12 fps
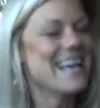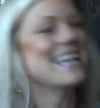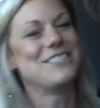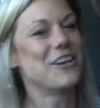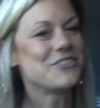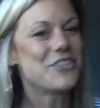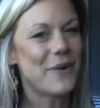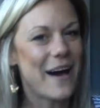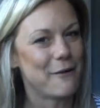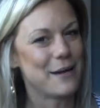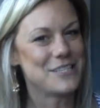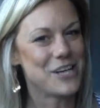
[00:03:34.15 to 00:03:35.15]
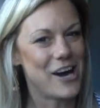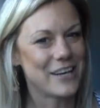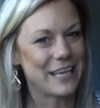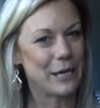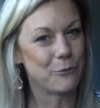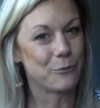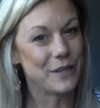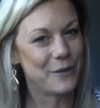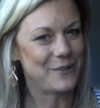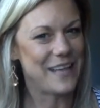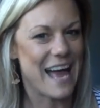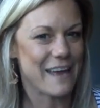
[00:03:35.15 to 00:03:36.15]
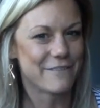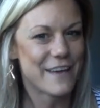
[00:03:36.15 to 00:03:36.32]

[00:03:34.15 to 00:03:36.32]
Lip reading: is also how I talk in real life.